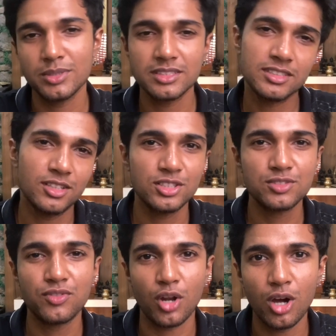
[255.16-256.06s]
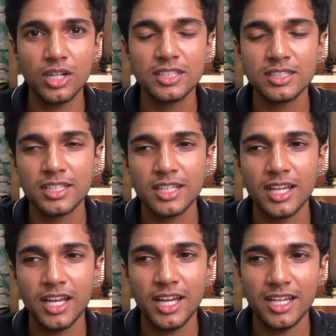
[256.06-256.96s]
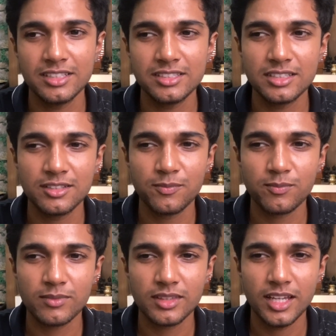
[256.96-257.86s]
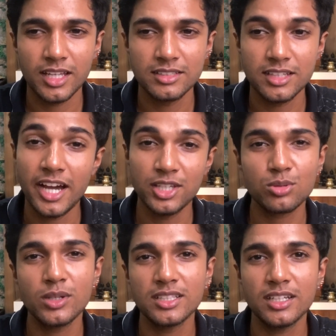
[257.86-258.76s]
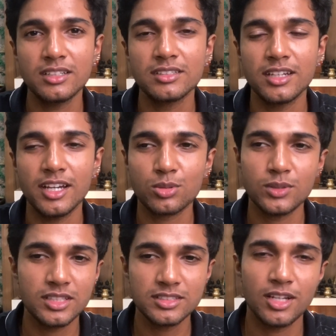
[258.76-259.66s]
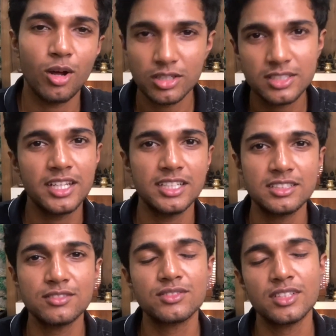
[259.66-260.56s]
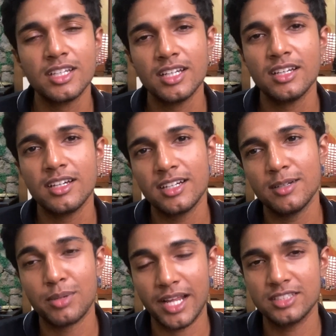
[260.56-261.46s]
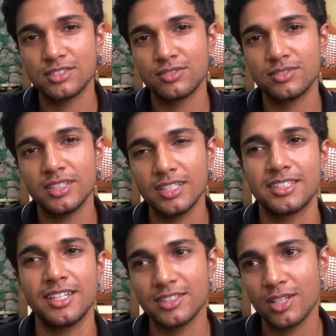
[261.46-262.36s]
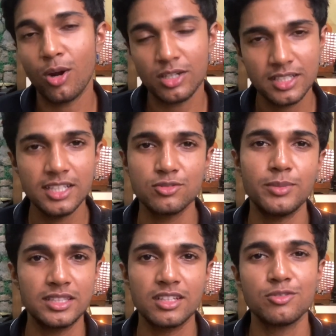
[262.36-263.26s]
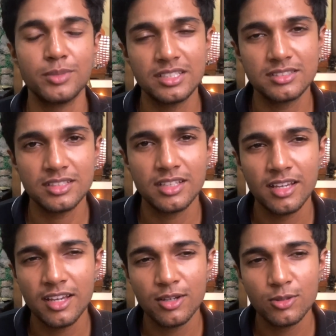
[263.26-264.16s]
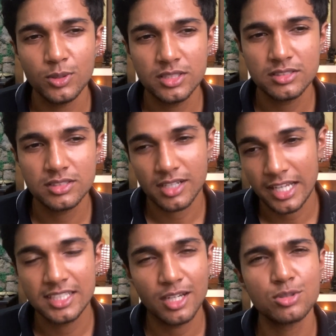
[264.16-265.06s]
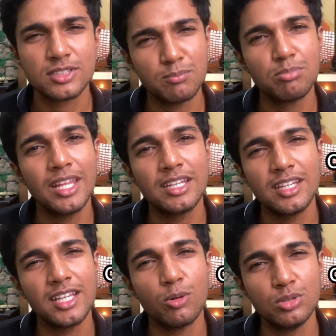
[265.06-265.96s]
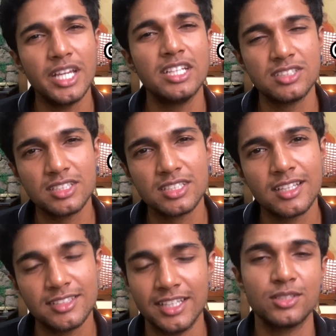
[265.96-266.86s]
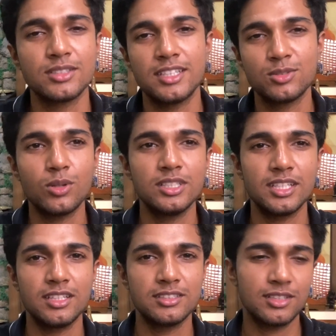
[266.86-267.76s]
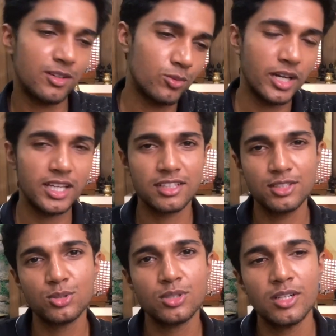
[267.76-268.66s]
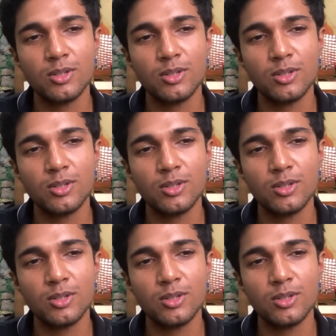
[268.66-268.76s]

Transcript: means it's fraud. And Ayurveda is an alternative branch of, and as an alternative method of medicine, which right now is completely outdated. That's what he said. He said, like, why are you